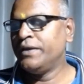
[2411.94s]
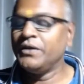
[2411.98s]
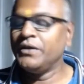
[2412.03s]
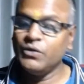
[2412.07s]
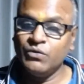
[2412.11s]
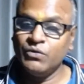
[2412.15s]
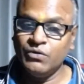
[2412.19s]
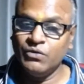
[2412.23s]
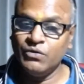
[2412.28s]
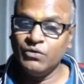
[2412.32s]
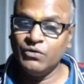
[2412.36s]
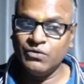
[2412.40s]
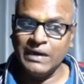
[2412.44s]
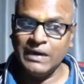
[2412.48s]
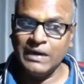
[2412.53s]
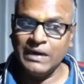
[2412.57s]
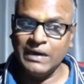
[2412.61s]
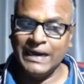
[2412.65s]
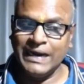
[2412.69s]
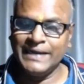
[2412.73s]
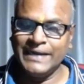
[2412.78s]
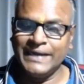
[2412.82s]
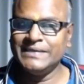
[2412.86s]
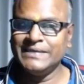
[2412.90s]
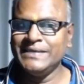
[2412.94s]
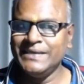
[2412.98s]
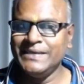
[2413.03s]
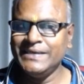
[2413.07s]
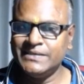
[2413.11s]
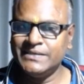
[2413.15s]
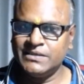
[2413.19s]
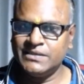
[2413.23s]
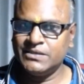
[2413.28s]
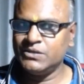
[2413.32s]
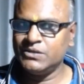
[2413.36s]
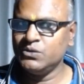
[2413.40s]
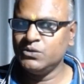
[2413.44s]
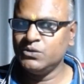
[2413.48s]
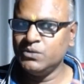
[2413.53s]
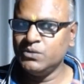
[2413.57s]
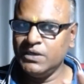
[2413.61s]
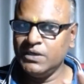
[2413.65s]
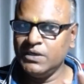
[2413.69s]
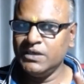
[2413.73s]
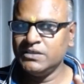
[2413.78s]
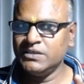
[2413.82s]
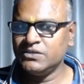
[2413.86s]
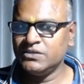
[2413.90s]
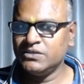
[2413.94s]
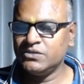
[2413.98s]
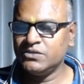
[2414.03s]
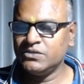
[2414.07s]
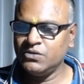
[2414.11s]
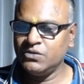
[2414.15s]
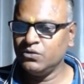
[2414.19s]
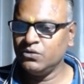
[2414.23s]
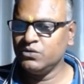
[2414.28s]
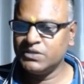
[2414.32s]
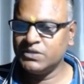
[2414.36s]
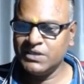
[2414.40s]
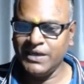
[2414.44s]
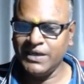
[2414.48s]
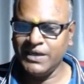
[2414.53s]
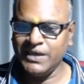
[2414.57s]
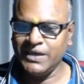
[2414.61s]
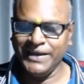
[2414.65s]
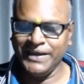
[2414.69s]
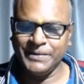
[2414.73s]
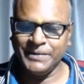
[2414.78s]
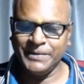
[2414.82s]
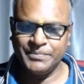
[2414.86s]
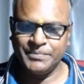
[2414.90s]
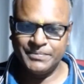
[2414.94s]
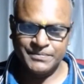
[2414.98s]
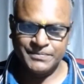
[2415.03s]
I teach students through Skype,